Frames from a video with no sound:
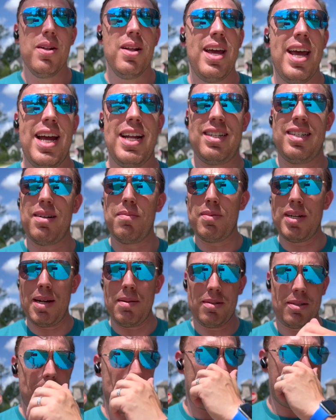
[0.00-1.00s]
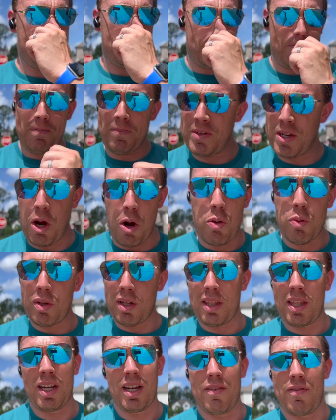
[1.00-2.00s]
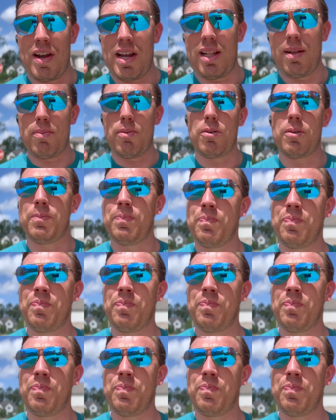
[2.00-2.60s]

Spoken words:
and sometimes the only thing available